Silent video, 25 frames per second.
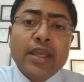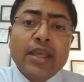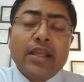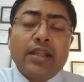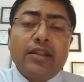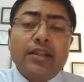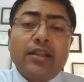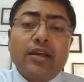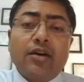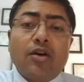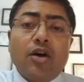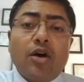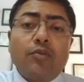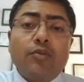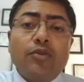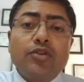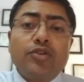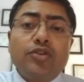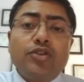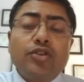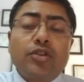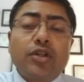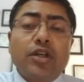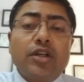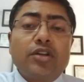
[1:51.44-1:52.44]
there are
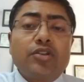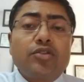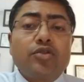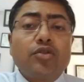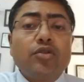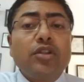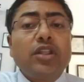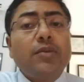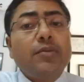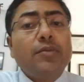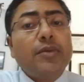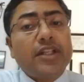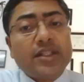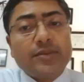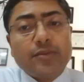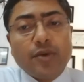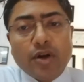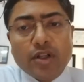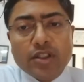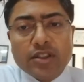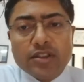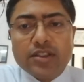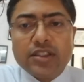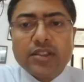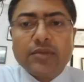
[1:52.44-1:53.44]
hormones to control the
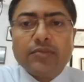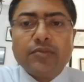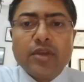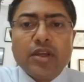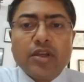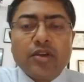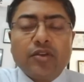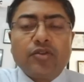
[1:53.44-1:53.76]
metabolism.